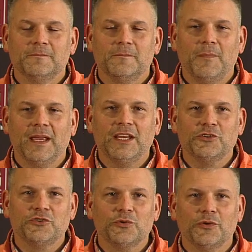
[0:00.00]
making
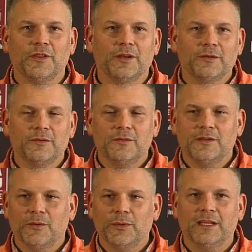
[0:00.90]
sure that
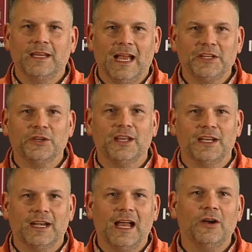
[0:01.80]
we calculate
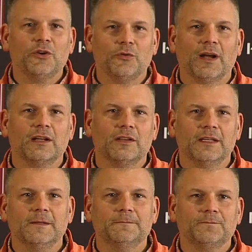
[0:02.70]
it out
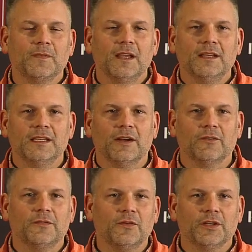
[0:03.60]
correctly,
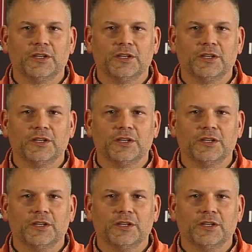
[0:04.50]
never fully